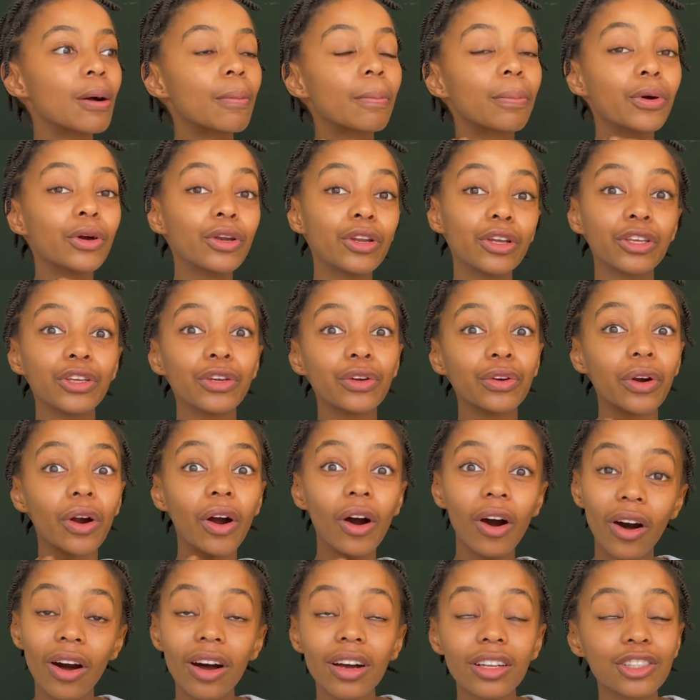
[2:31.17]
putting your
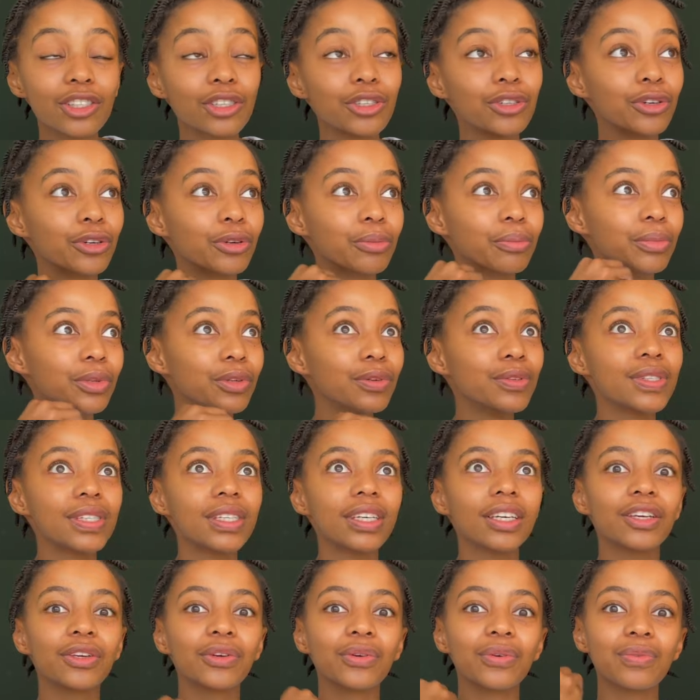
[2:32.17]
art, your
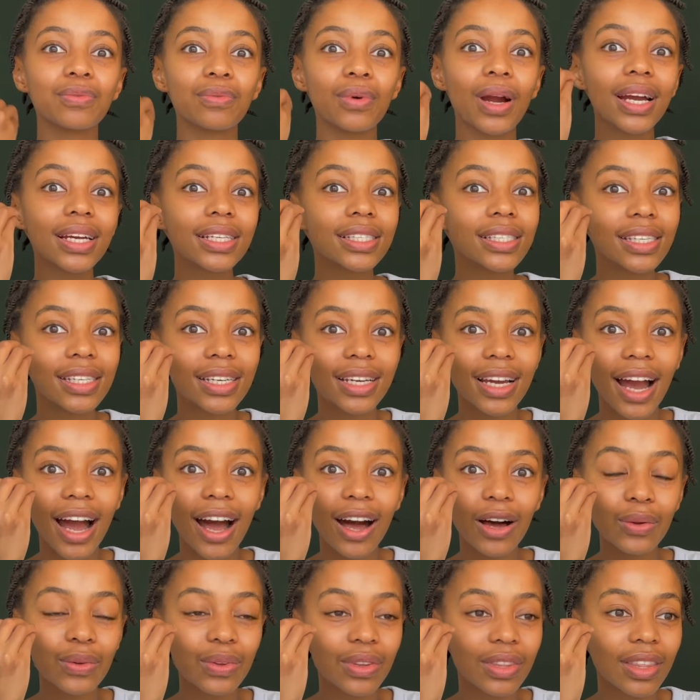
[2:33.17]
music, your writing
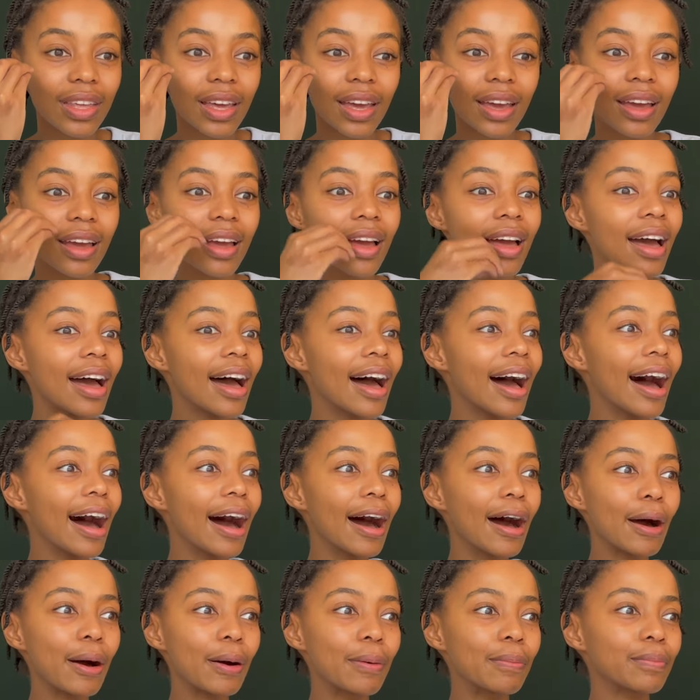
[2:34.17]
out there,
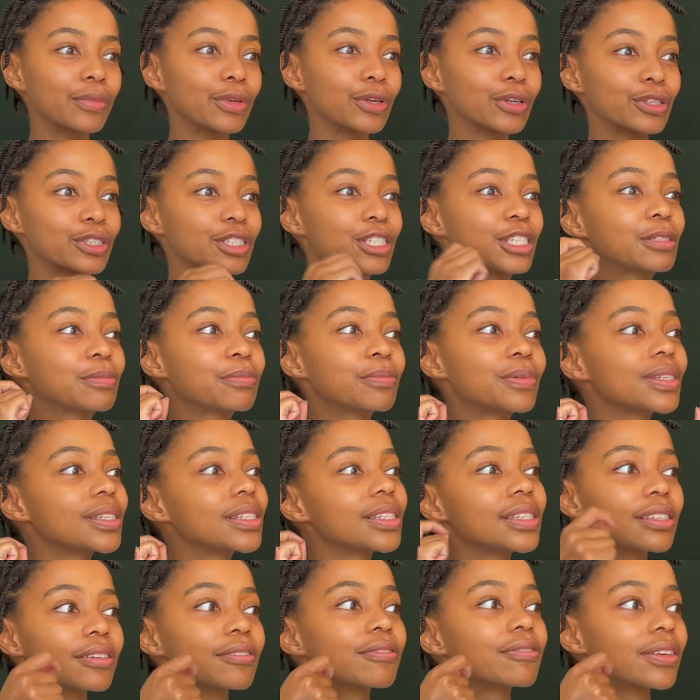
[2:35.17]
your
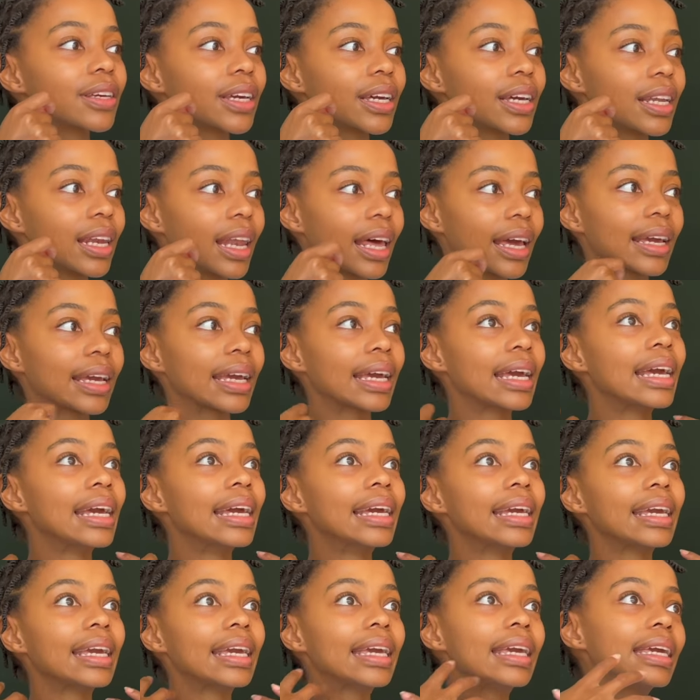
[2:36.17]
specific
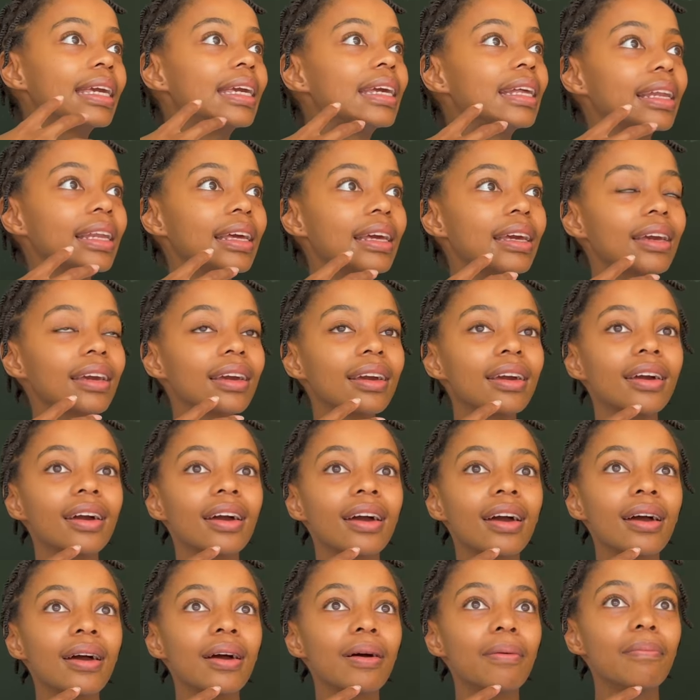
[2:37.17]
like
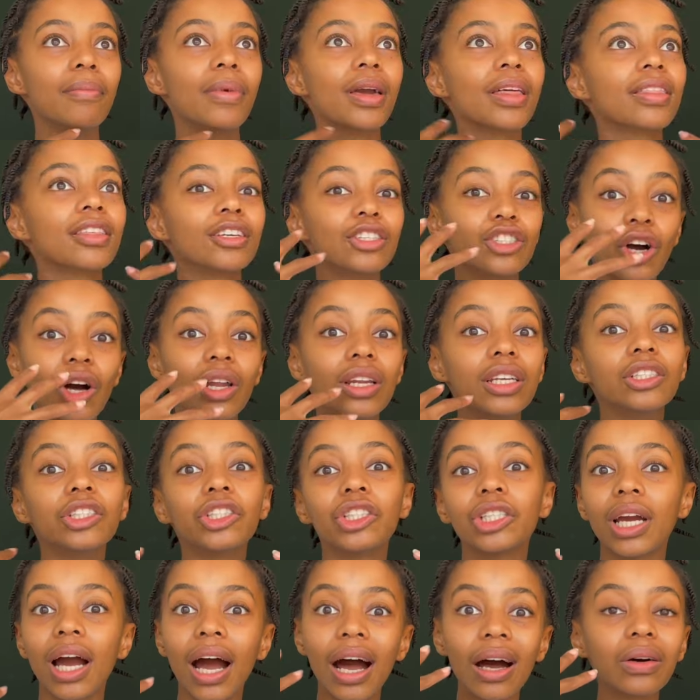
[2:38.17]
healing
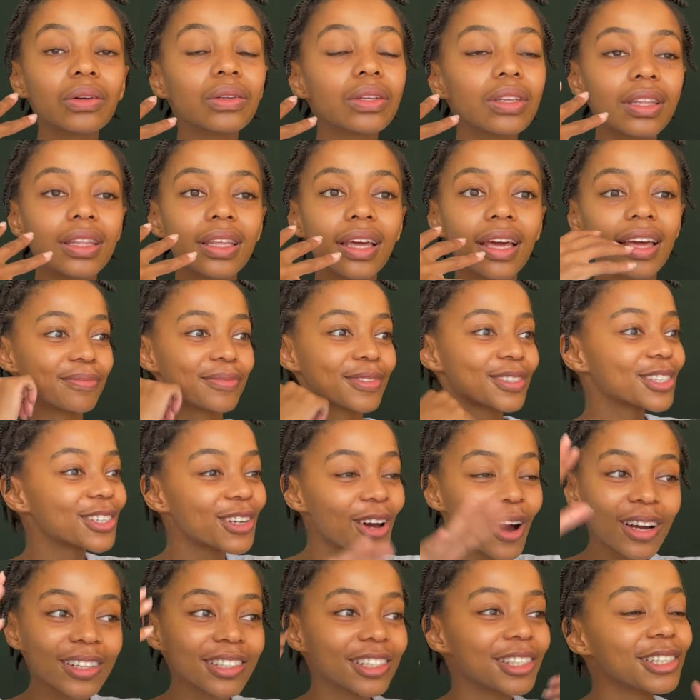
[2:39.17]
methodology out there,
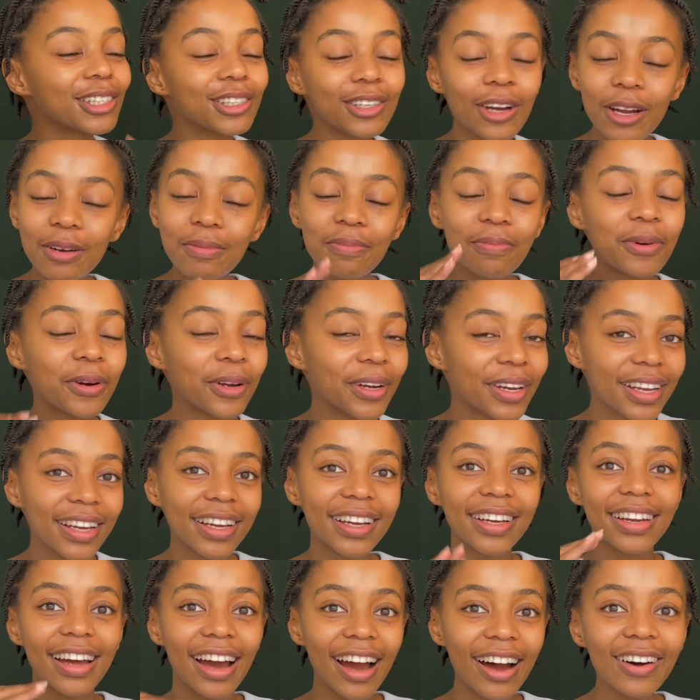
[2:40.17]
start putting
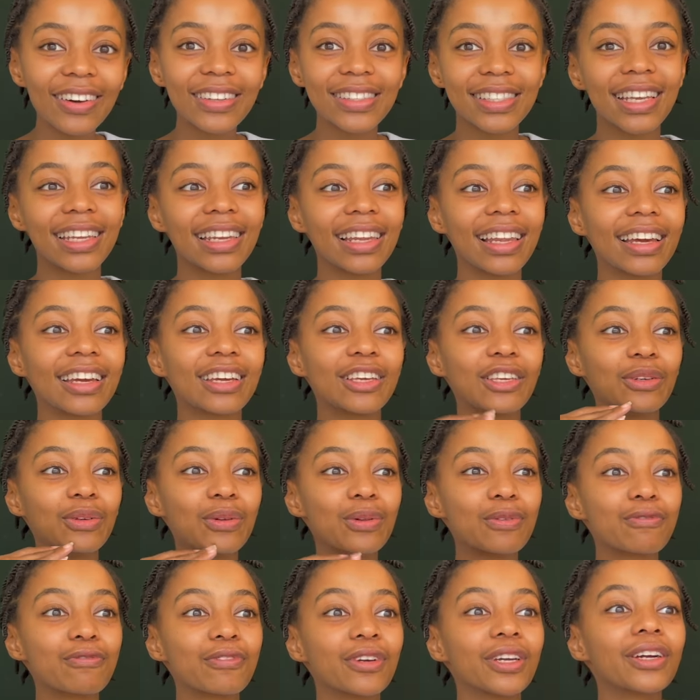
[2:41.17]
it out, and like, you'll
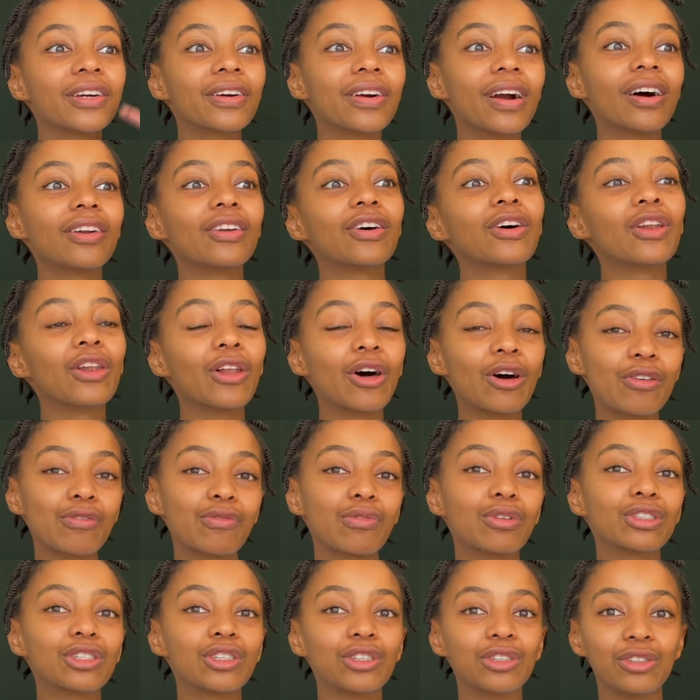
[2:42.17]
figure out a lot of
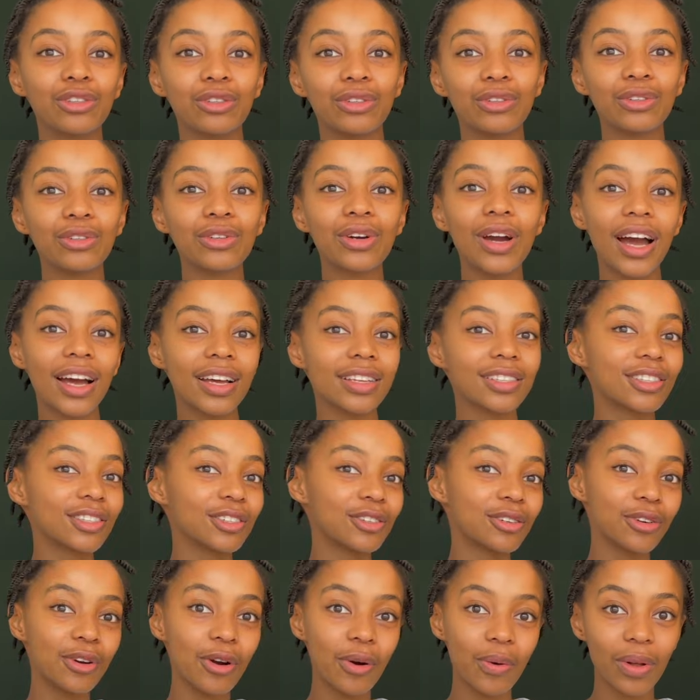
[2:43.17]
what you do as
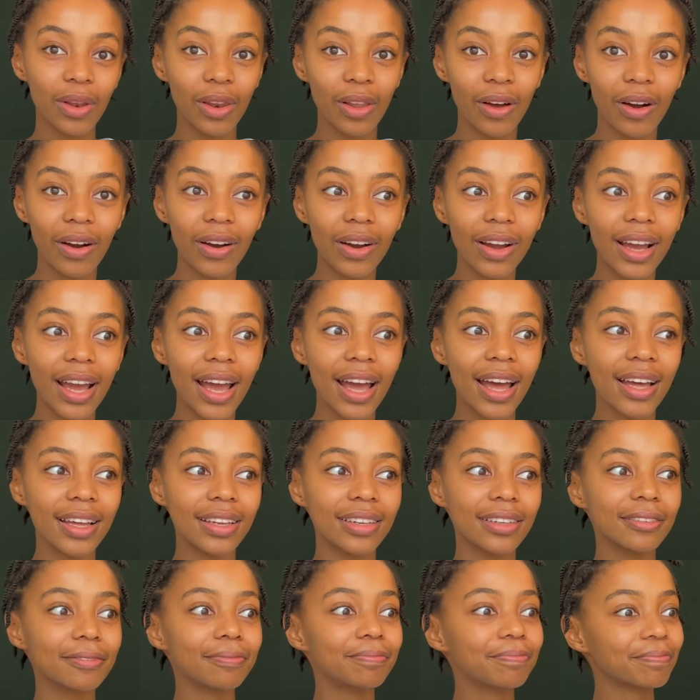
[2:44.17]
you go along.
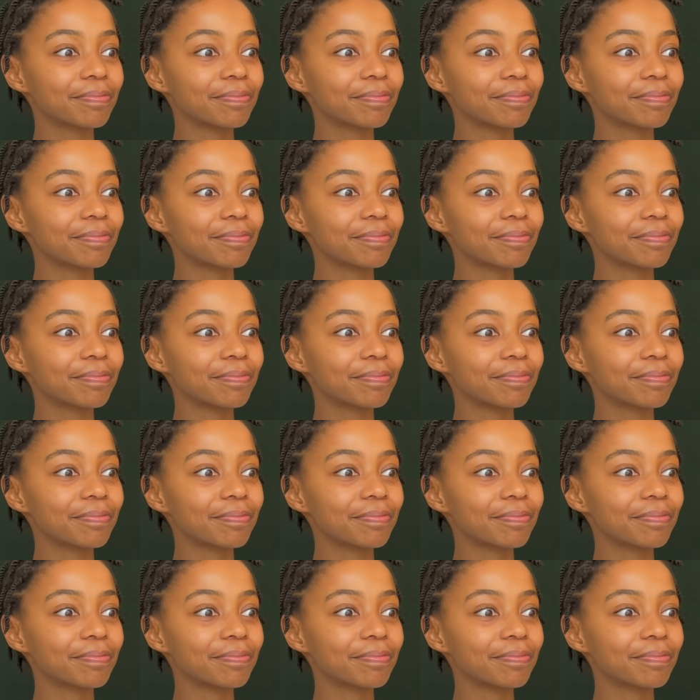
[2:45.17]
And